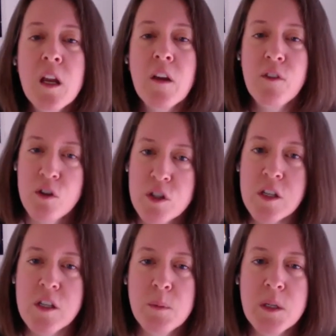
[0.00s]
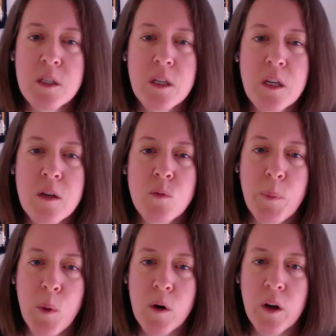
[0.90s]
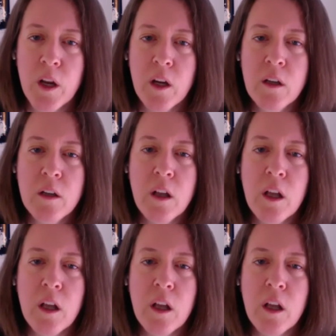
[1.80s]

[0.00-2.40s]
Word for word: think if you're using CBC reporting,